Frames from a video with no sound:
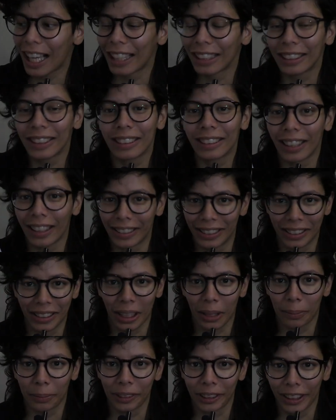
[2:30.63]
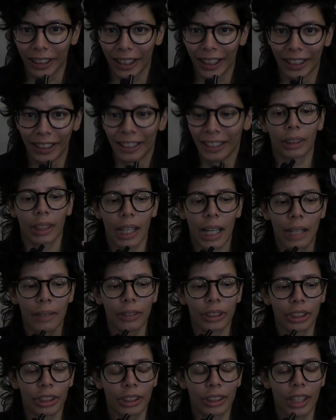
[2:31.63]
I could not stop reading. I
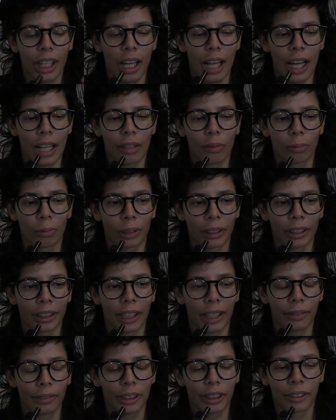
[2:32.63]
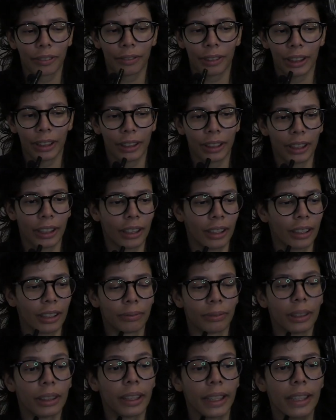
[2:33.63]
was just at work, I was feeling
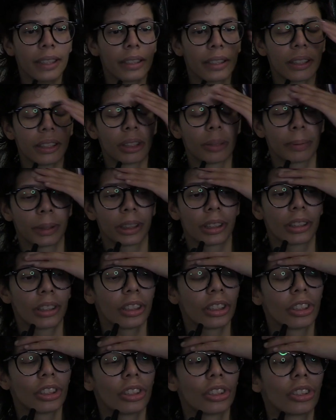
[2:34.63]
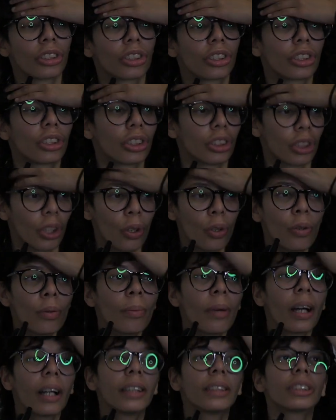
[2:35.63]
relate to this person so
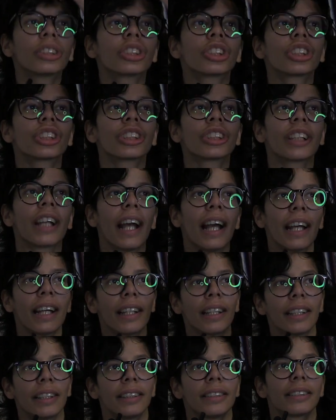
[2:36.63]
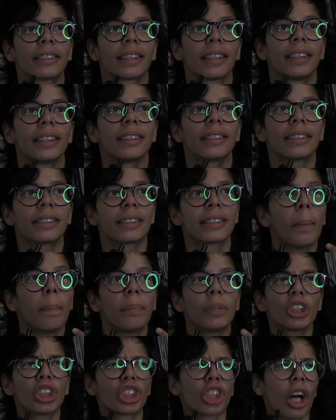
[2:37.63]
much, and it's
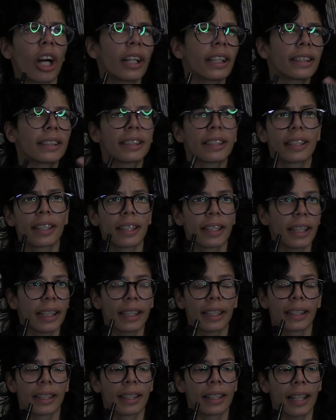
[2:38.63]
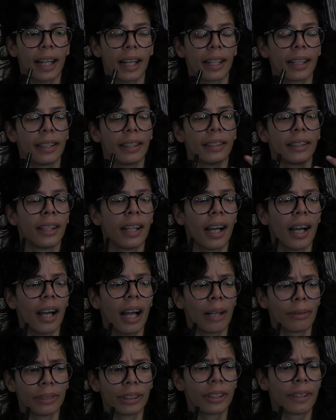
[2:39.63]
bizarre to think that
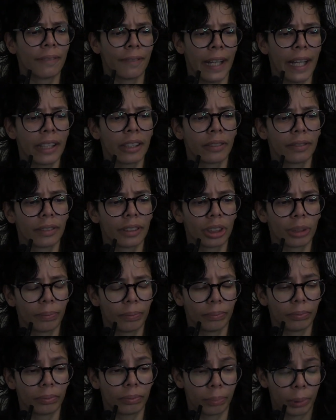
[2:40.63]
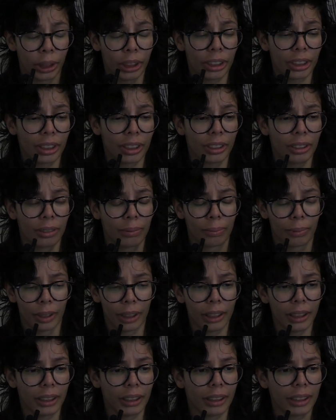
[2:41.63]
I was a fan of this person's
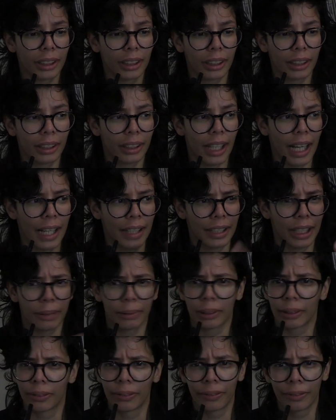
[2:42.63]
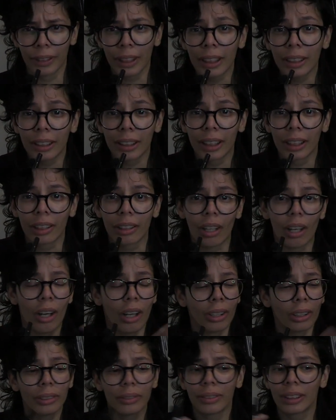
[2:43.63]
work and they were feeling
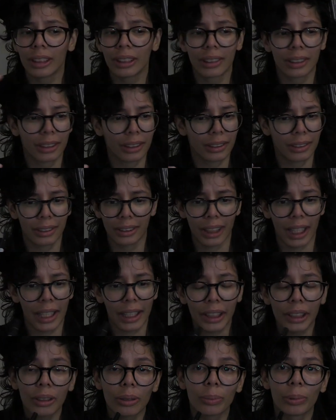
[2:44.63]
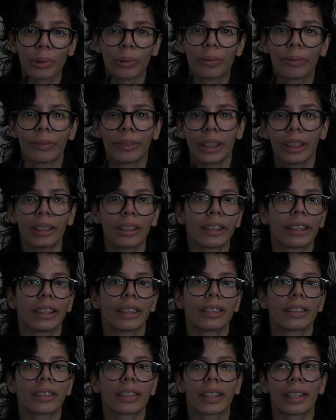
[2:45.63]
all of these terrible
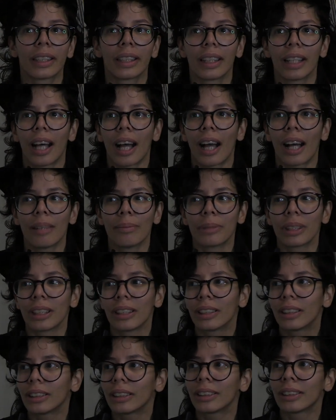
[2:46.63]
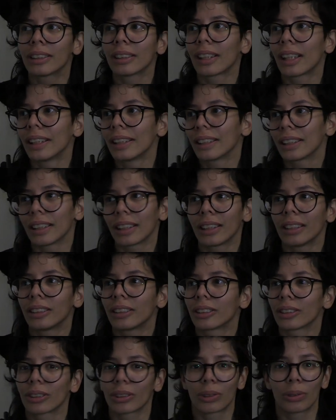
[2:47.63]
feelings, and I'm here thinking
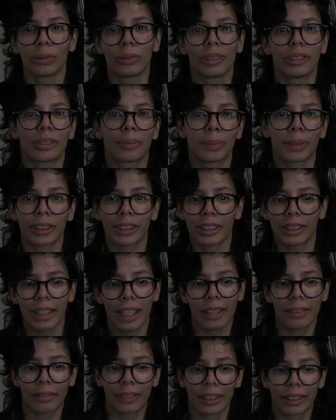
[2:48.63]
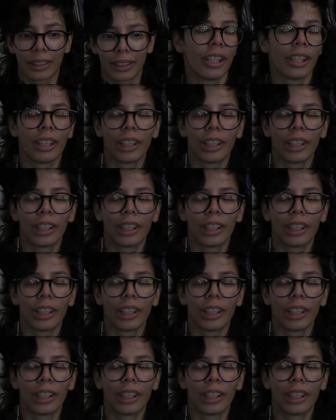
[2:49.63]
they're the coolest person ever.